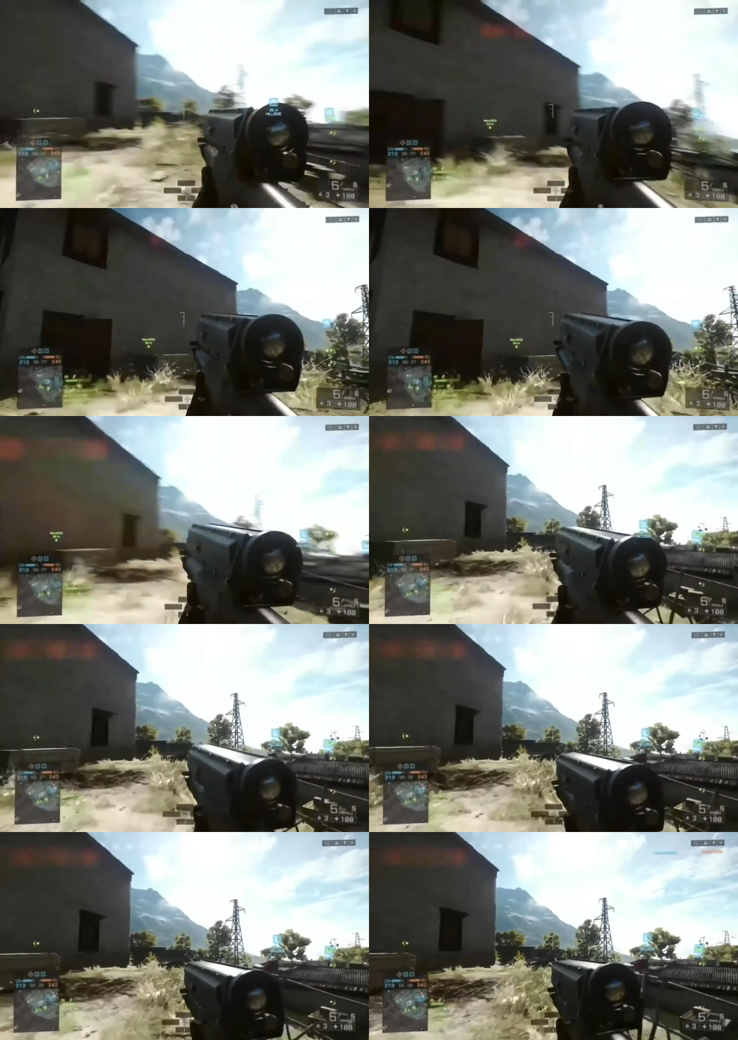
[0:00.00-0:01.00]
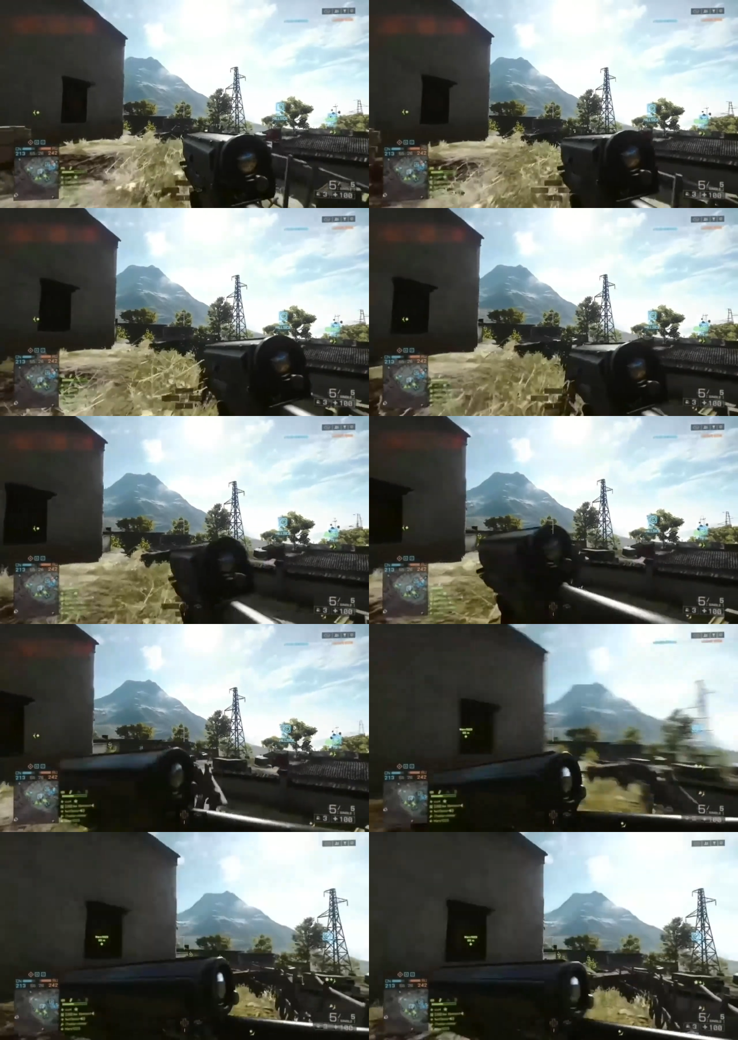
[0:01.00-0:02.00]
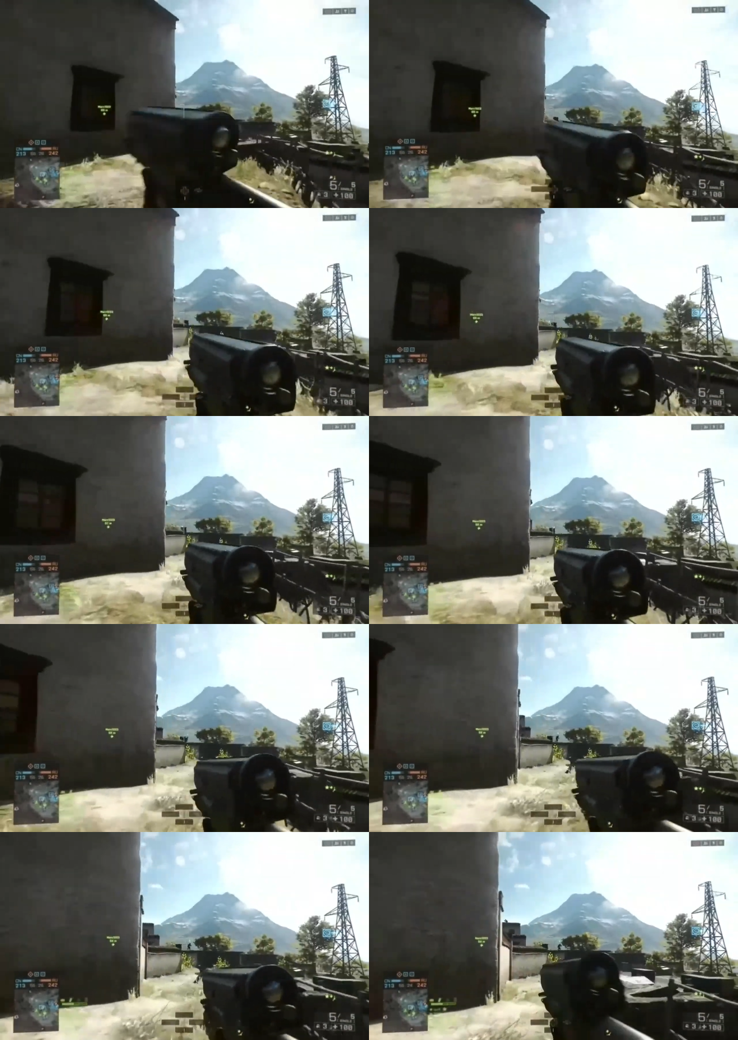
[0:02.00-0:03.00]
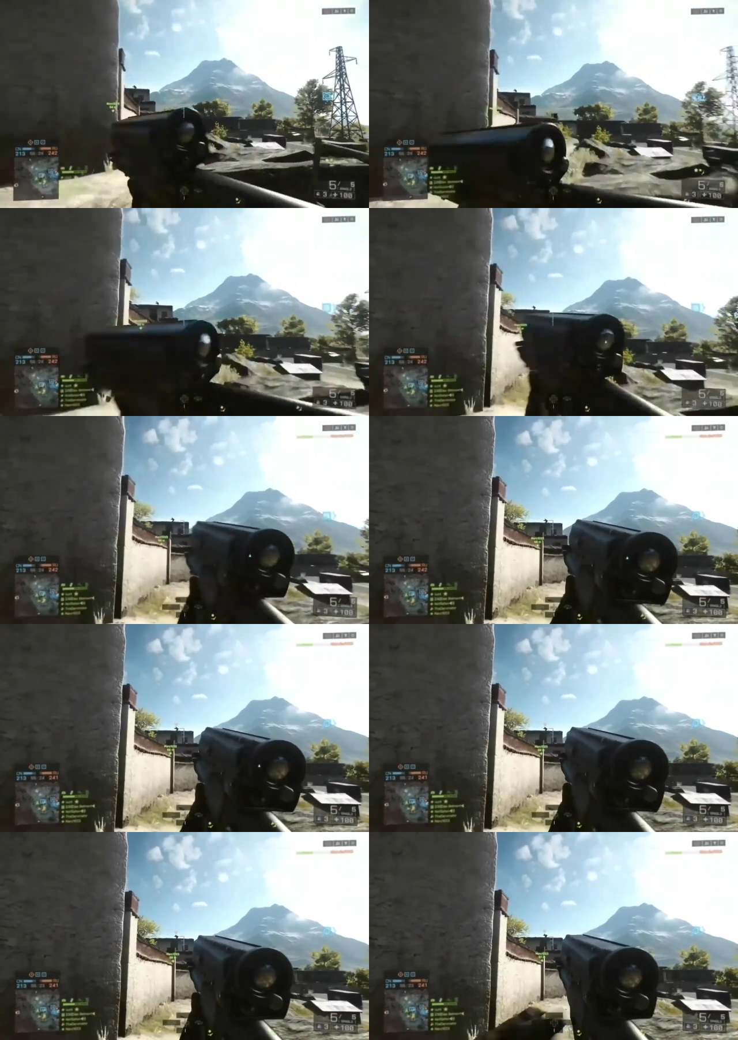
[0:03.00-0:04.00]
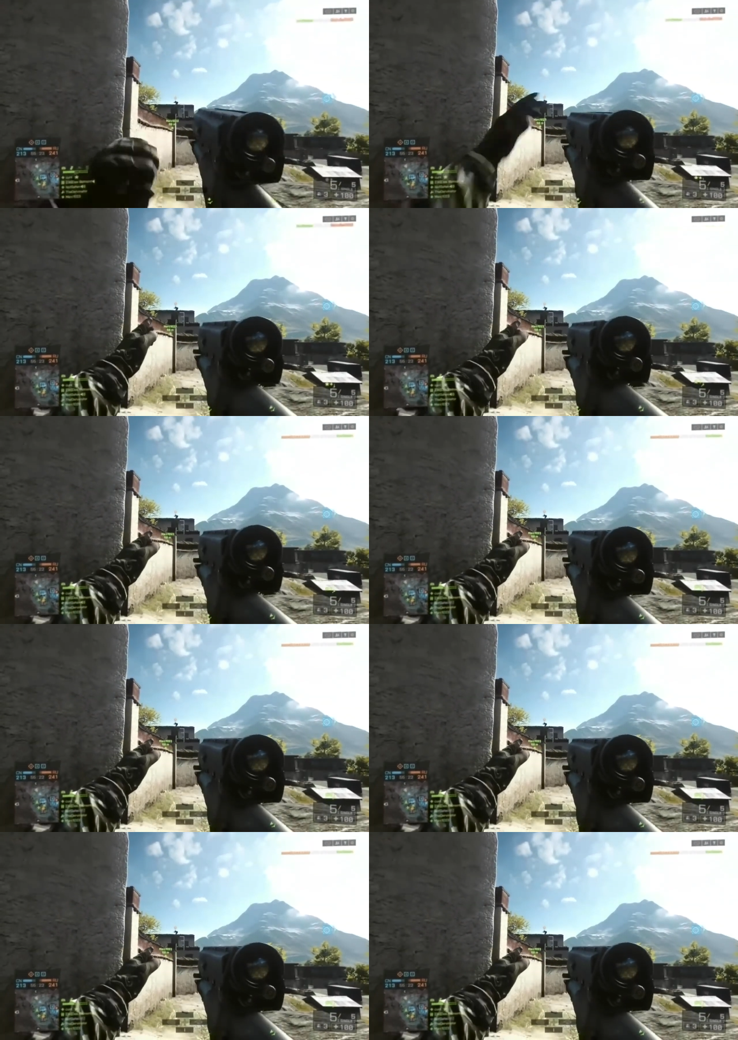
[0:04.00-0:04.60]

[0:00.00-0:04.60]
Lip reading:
[unreadable: no face in view]